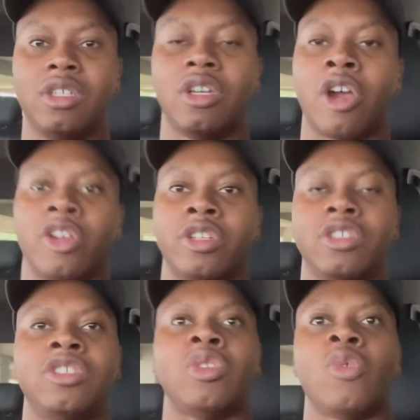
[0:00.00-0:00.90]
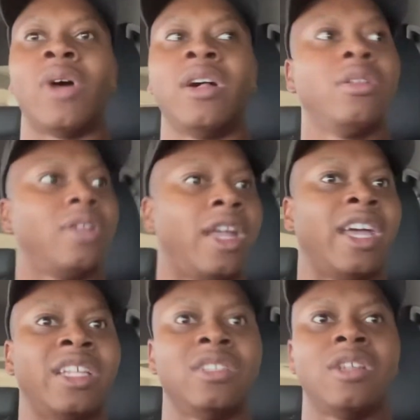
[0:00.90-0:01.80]
are doing well,
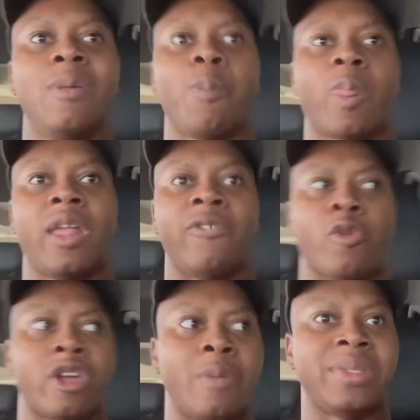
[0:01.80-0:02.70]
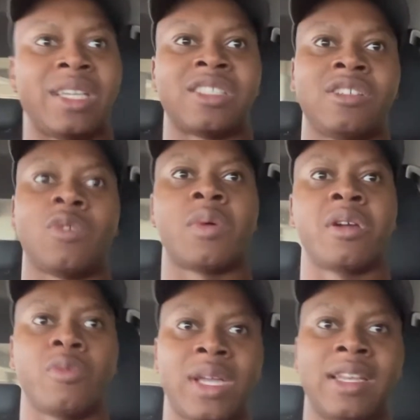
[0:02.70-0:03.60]
and if we're in a position to
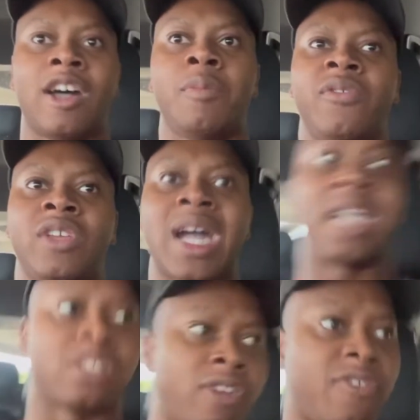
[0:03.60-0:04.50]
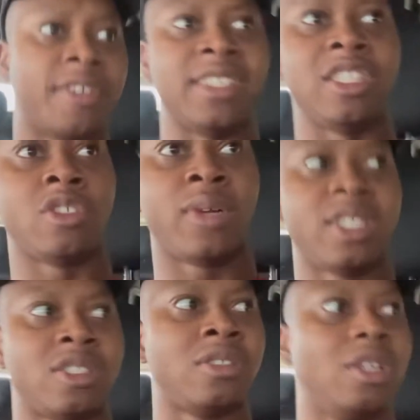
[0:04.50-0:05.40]
where we can help, if you guys are ever in a
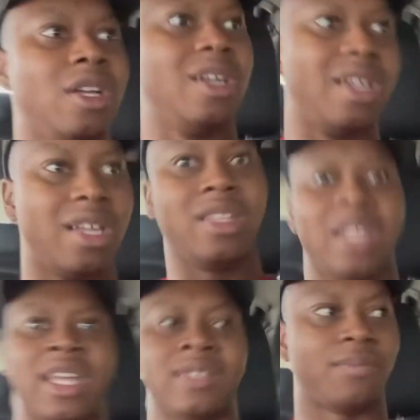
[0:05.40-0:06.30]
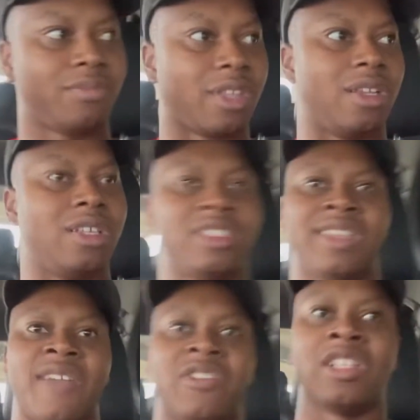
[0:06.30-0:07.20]
situation, then
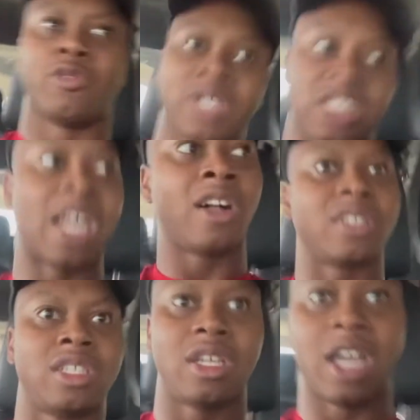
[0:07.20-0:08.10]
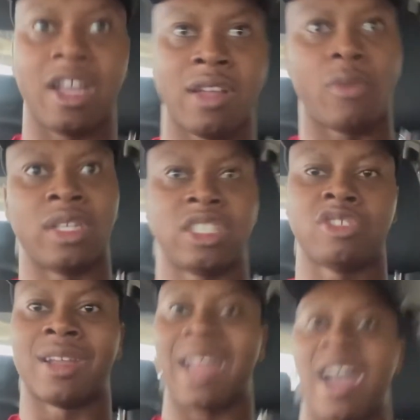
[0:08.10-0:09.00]
definitely reach out. Uh, I want to
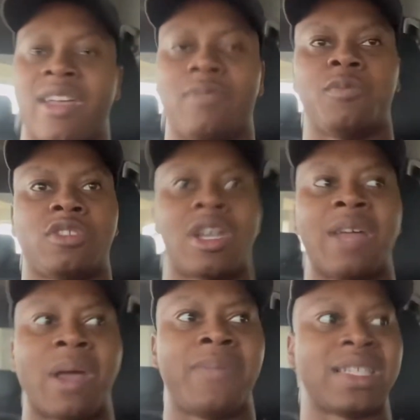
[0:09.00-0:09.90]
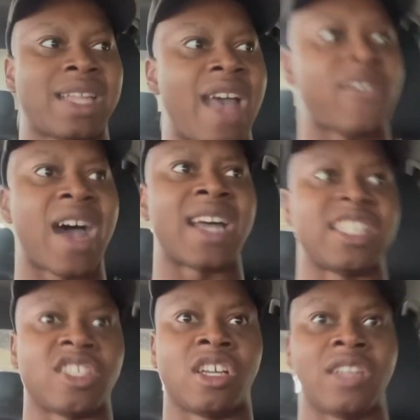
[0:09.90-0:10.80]
try to try my best to have
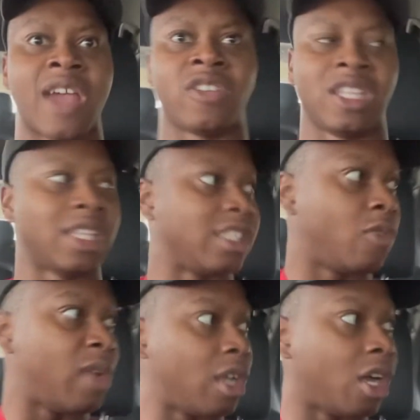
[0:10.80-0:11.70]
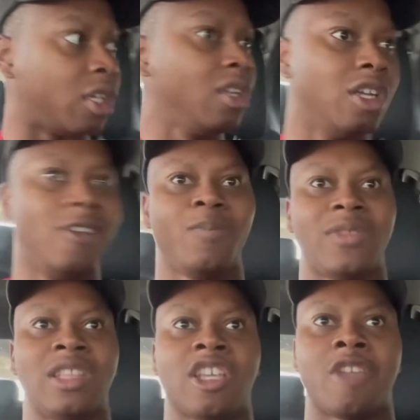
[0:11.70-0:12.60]
eyes on everything that's going on
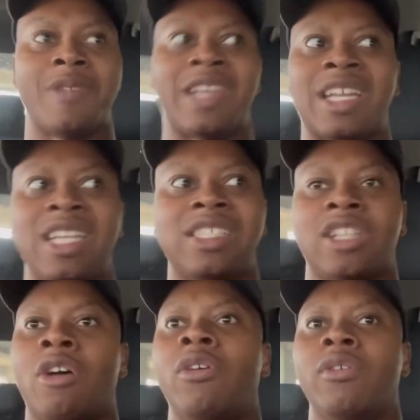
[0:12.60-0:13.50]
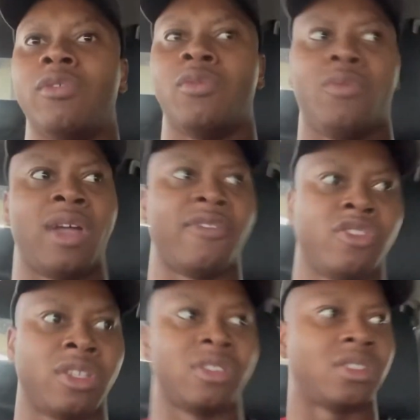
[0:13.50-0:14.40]
in the community. So wherever
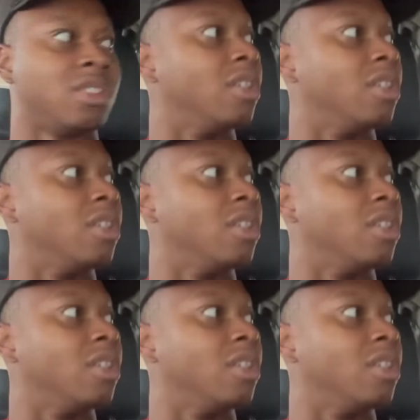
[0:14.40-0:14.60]
there's